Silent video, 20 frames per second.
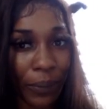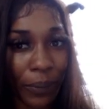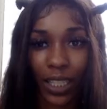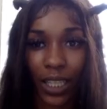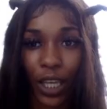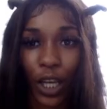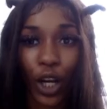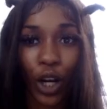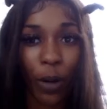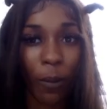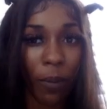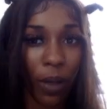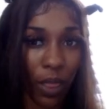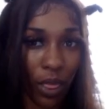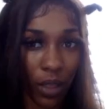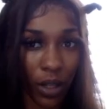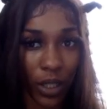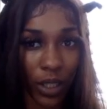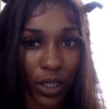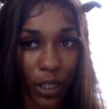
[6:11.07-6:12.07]
He hit her
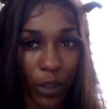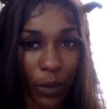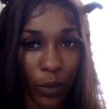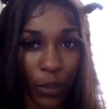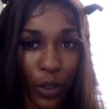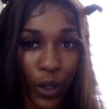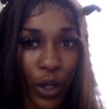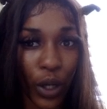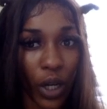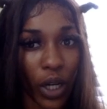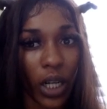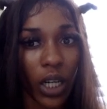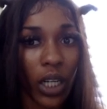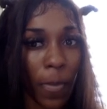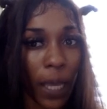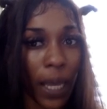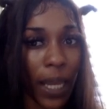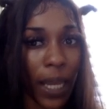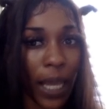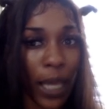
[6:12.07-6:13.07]
mother with the car,
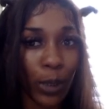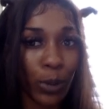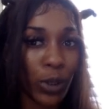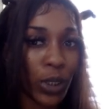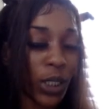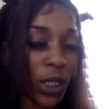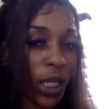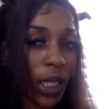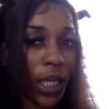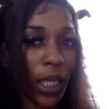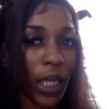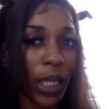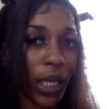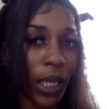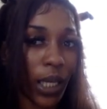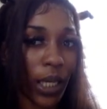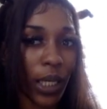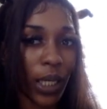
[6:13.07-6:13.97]
and now you took her in.